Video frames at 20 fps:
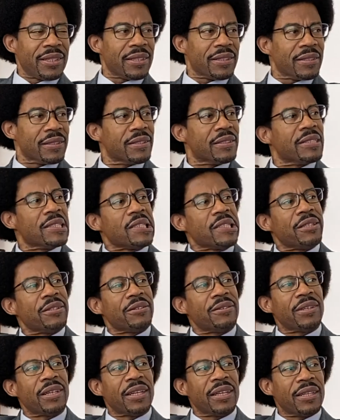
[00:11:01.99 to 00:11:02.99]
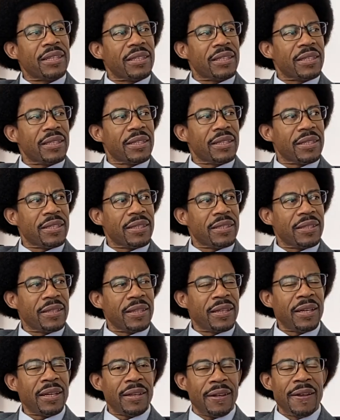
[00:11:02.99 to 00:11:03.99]
right. 10 years, definitely right. by, 10 years.
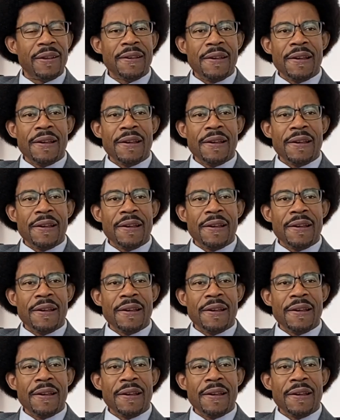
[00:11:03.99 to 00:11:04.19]
Yeah.